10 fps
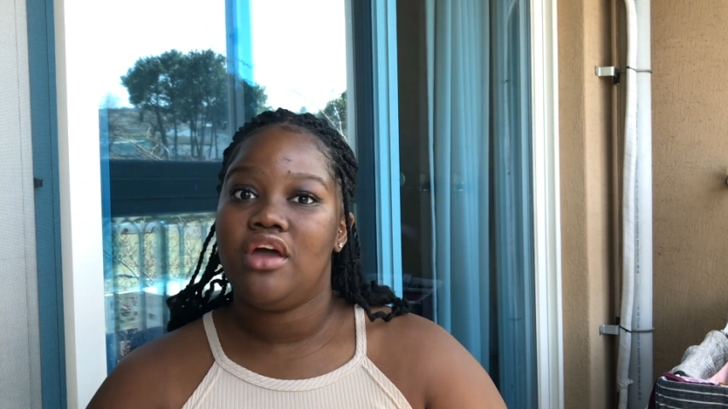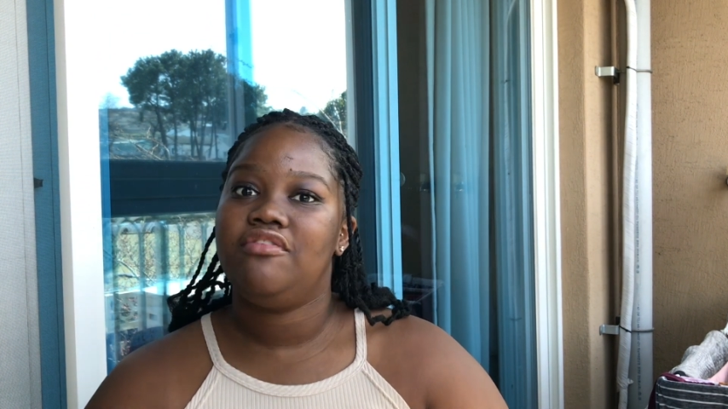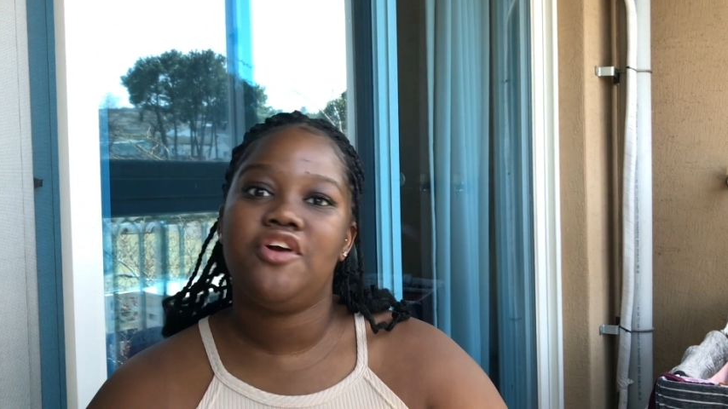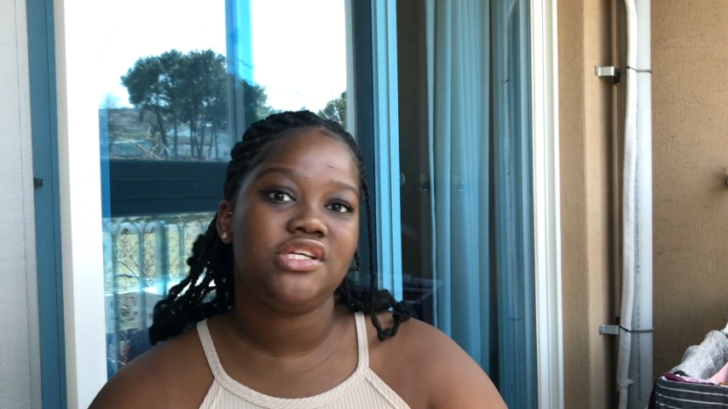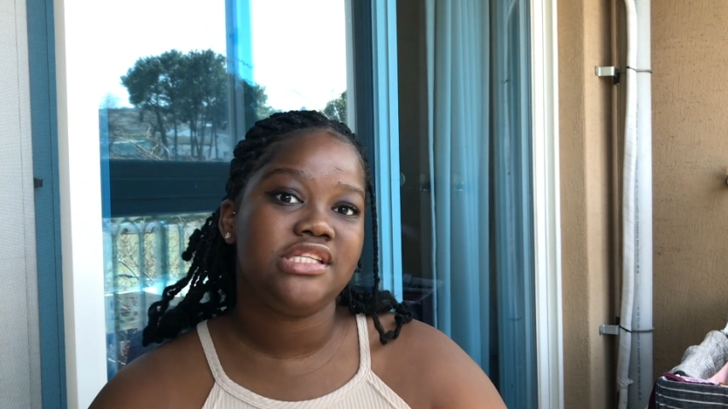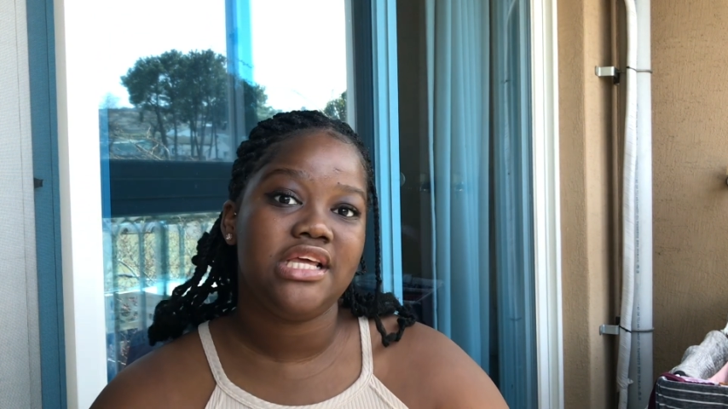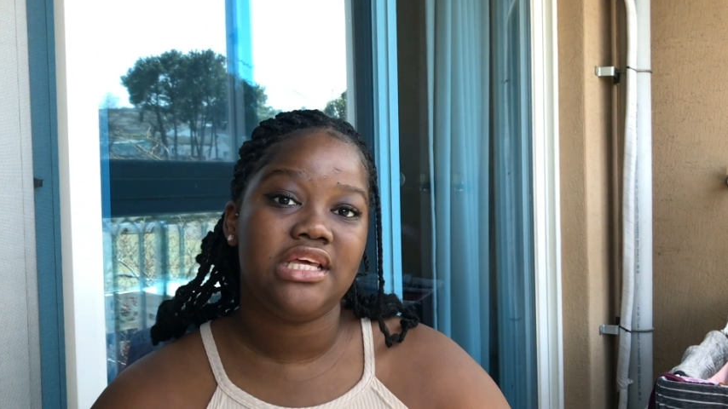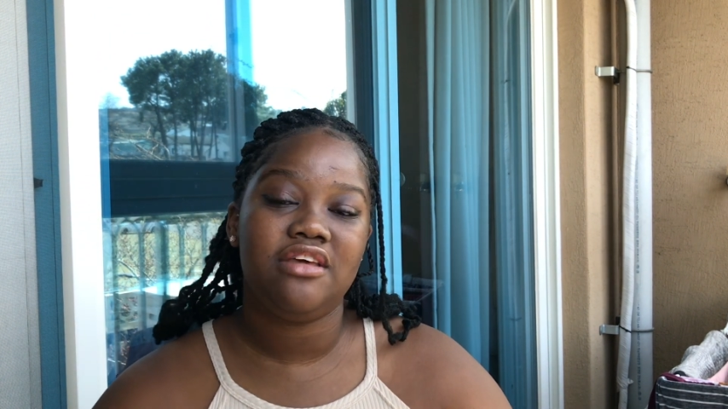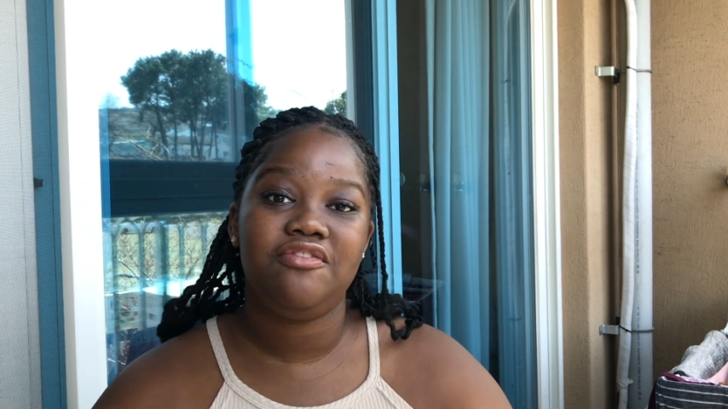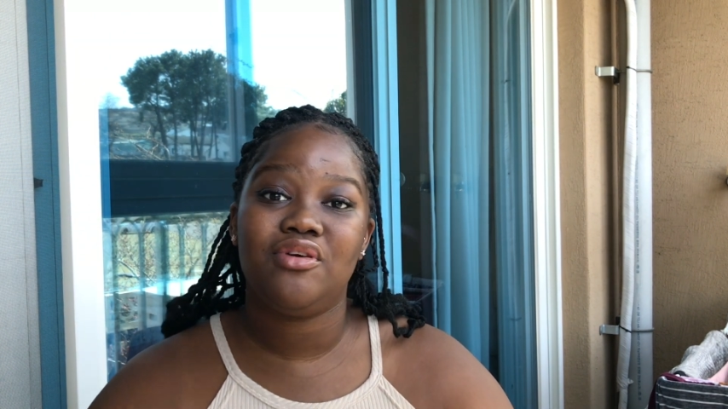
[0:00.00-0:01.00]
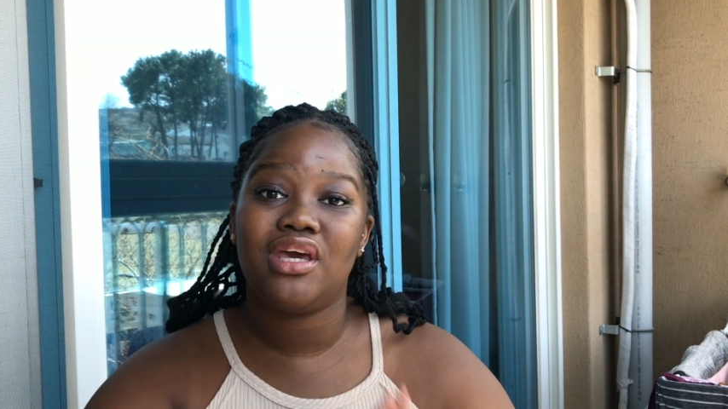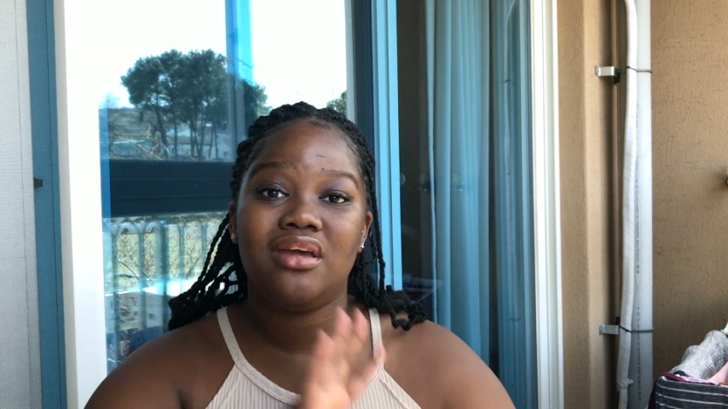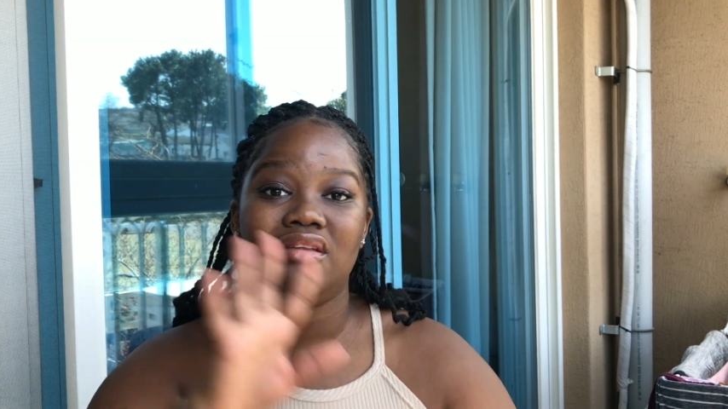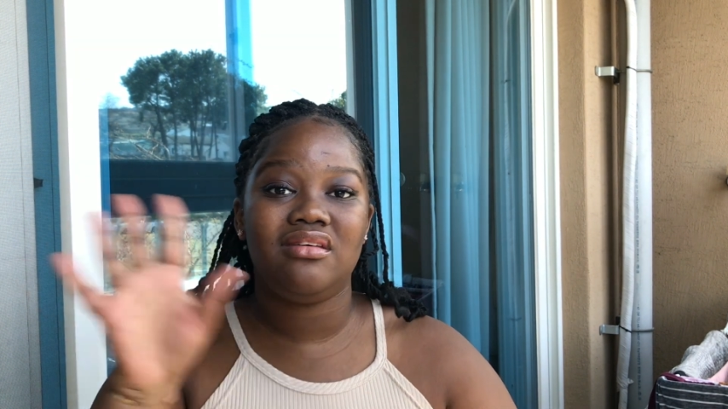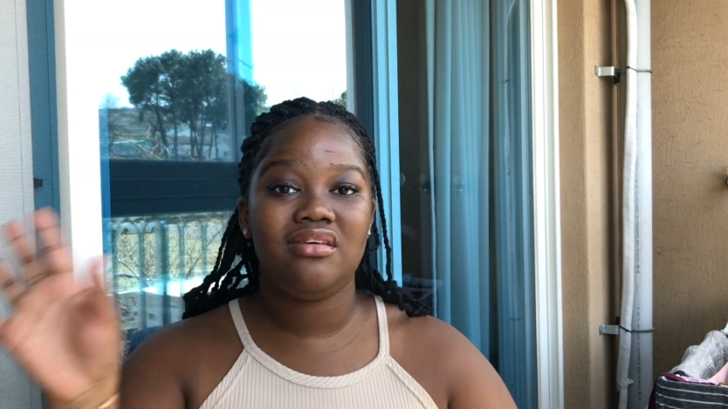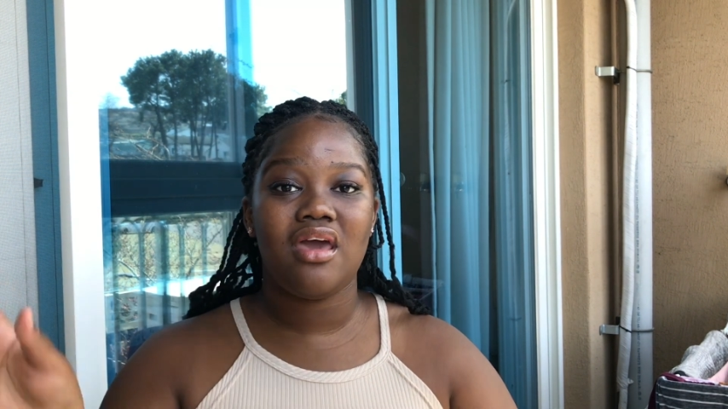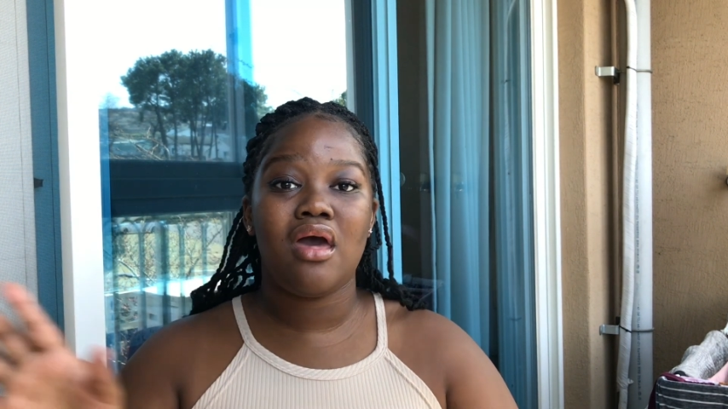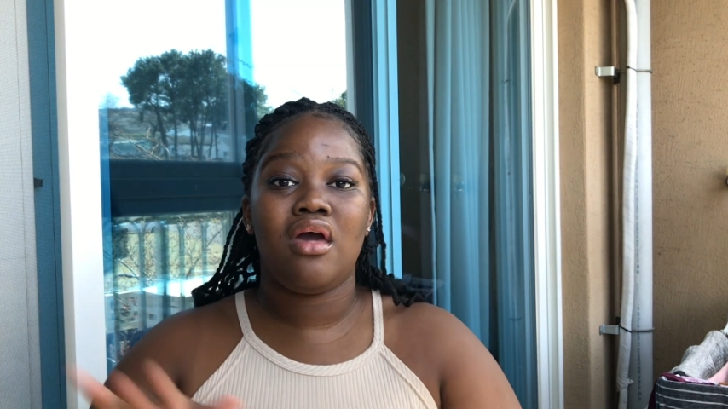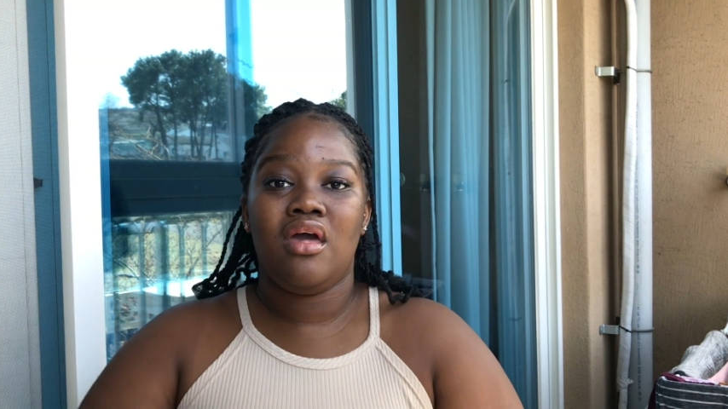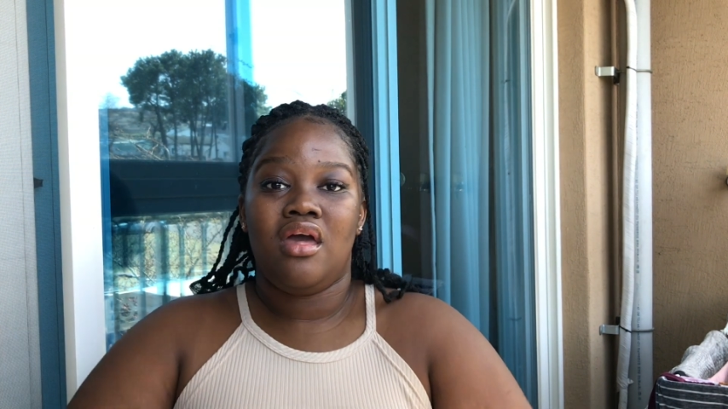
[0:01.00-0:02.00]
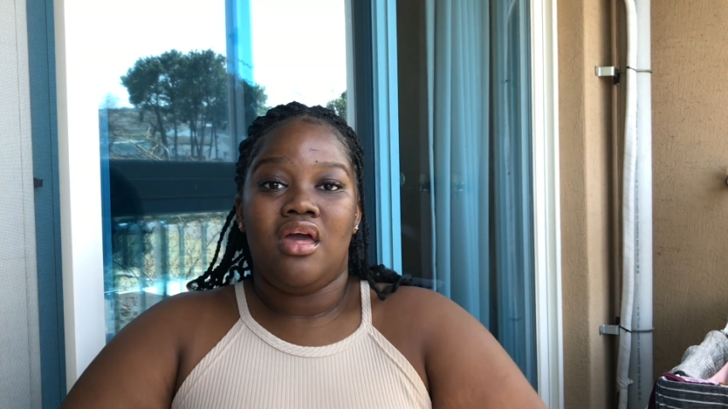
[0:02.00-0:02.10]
firstly, if you can hear